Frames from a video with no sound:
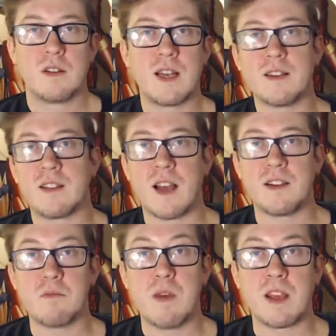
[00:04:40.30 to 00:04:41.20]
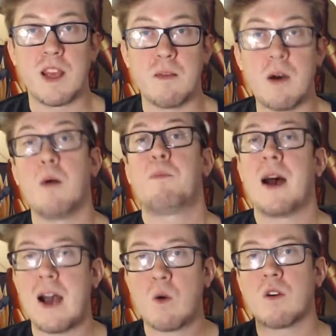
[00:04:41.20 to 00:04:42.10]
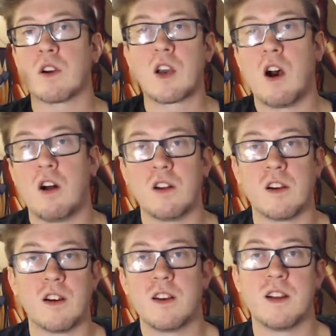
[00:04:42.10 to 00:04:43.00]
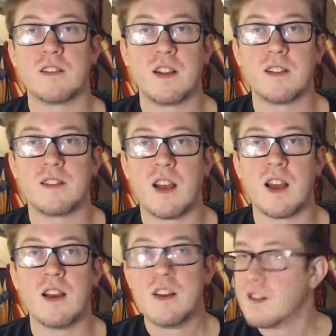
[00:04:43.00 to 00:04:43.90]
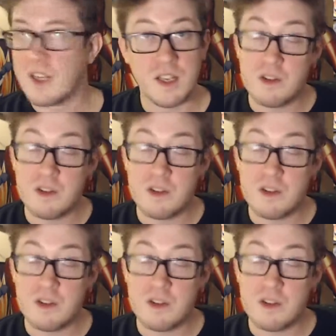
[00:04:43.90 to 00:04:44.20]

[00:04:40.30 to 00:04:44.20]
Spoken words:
They decide to make him a power caller, as they say. Like, you